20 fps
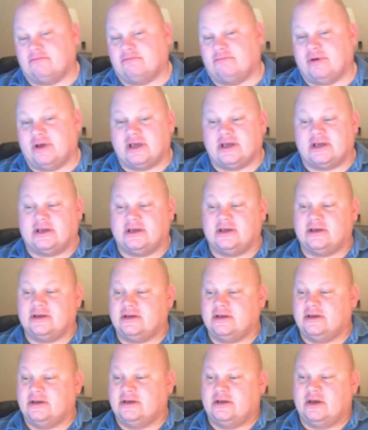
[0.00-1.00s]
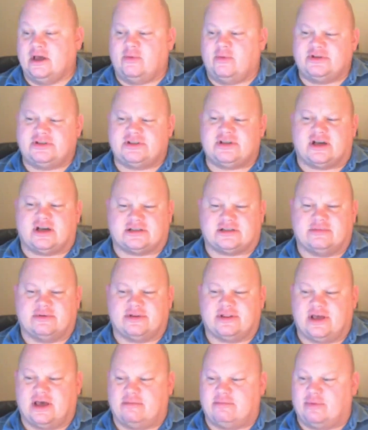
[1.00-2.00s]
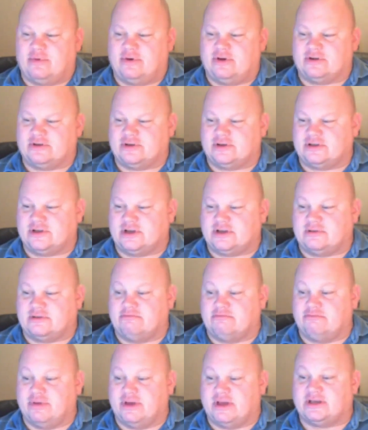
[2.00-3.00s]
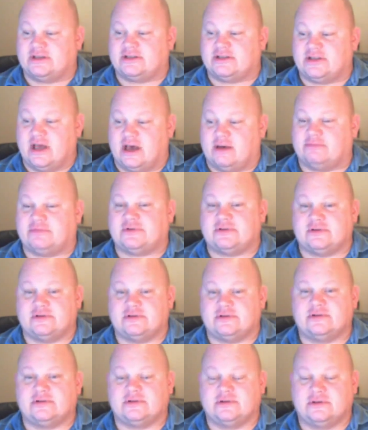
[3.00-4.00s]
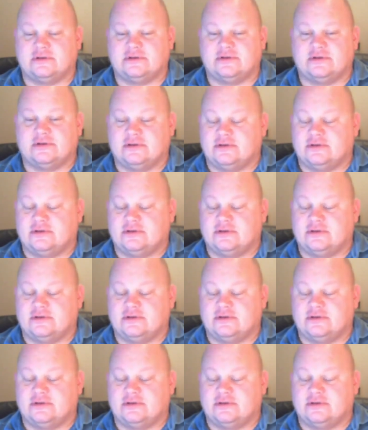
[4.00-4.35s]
big, and we saw some of that, but we also saw some big steps. Mm-hmm.